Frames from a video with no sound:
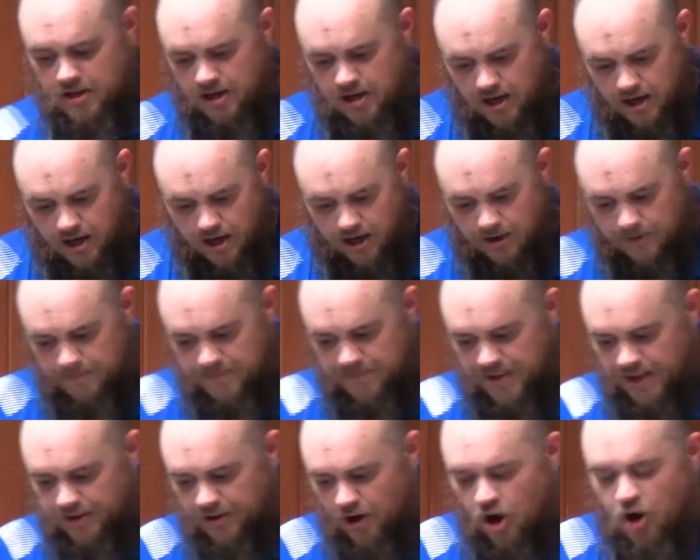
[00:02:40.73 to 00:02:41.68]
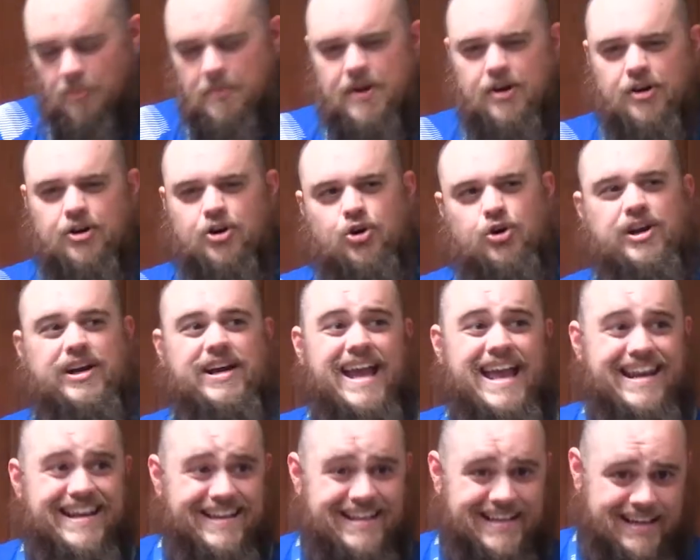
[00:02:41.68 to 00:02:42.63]
That all men are
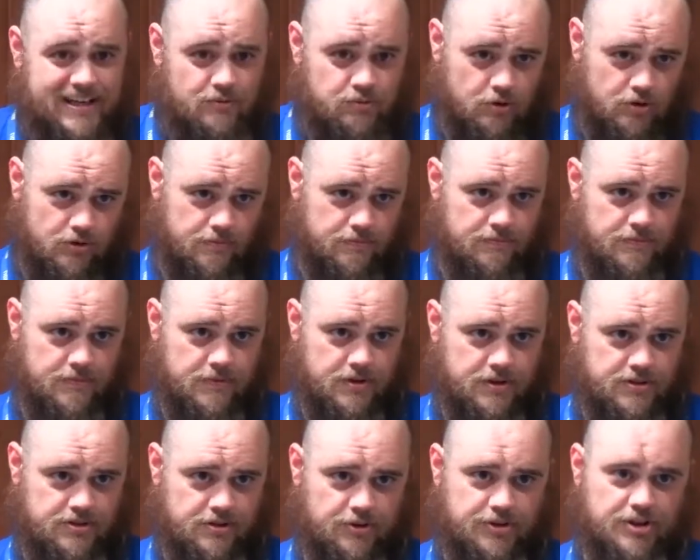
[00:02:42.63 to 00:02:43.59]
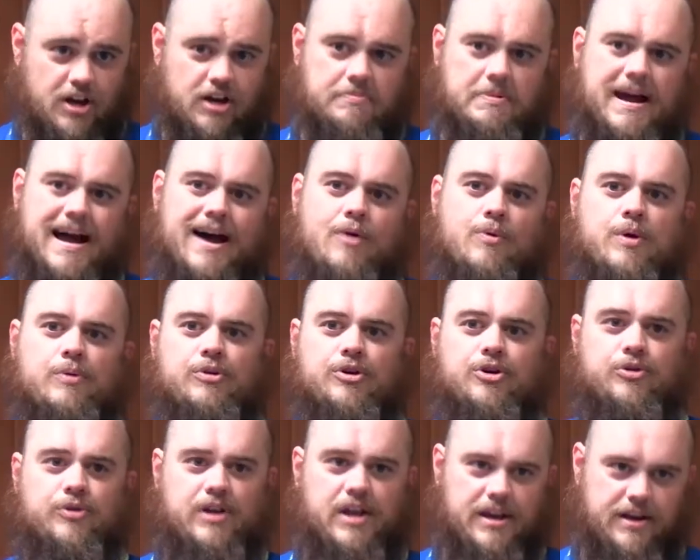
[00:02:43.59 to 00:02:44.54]
created equal. So they're talking about how we were
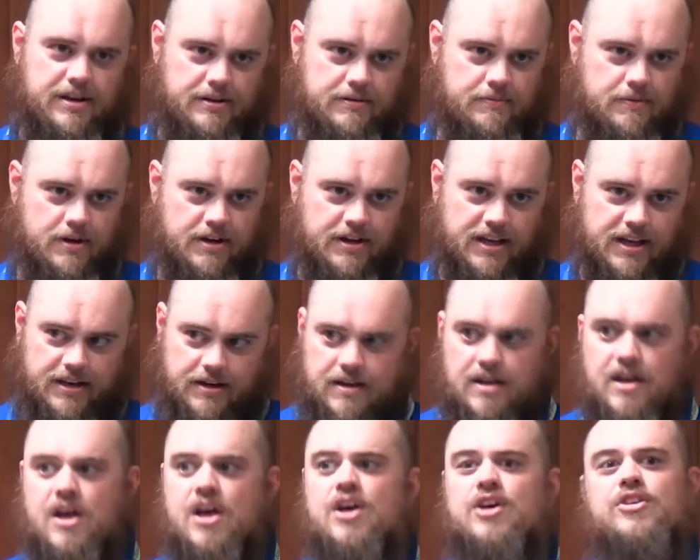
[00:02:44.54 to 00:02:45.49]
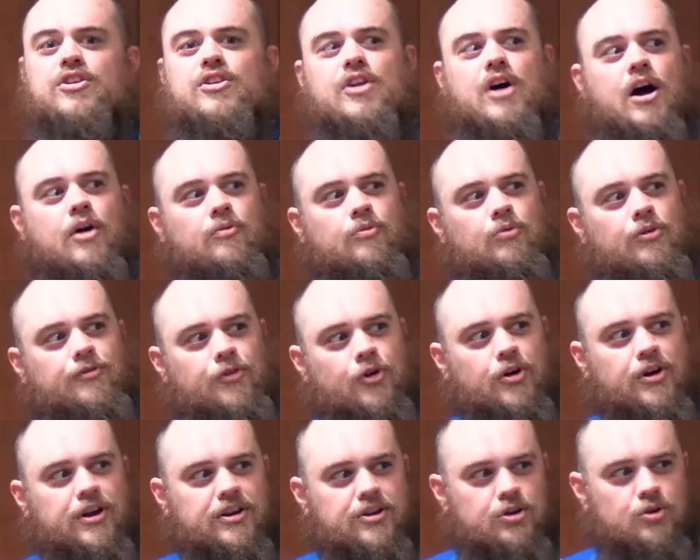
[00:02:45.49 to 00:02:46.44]
created. Again, not
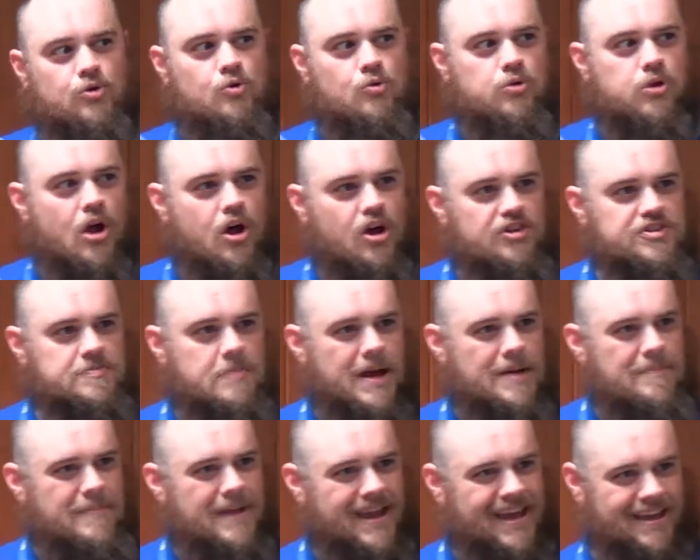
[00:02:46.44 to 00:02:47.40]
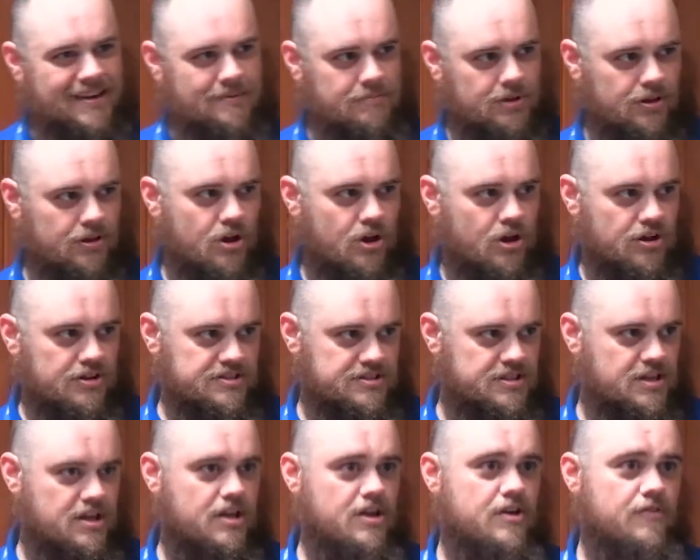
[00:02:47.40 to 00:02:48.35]
referring to laws by man, but
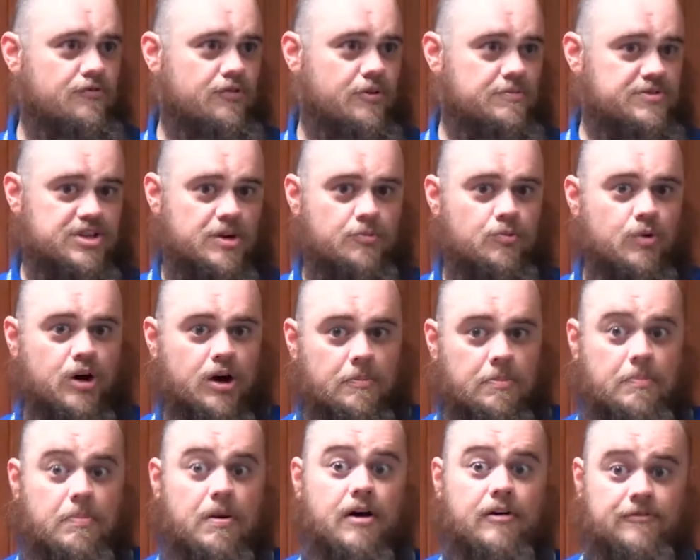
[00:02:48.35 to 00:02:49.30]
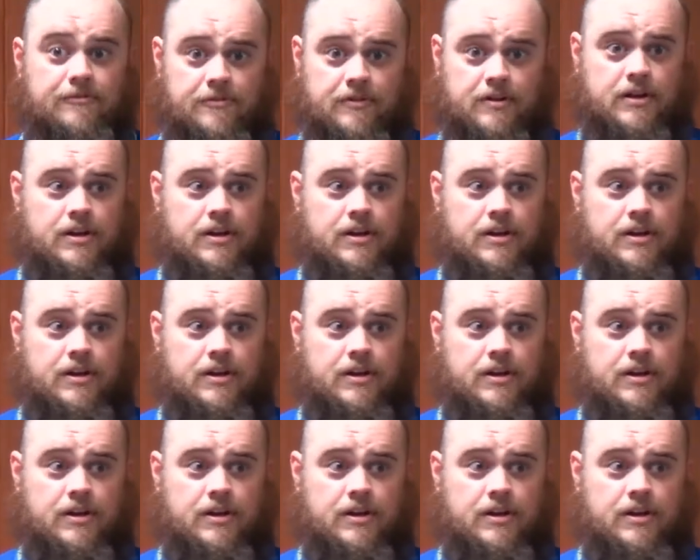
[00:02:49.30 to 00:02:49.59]
laws from somewhere up above.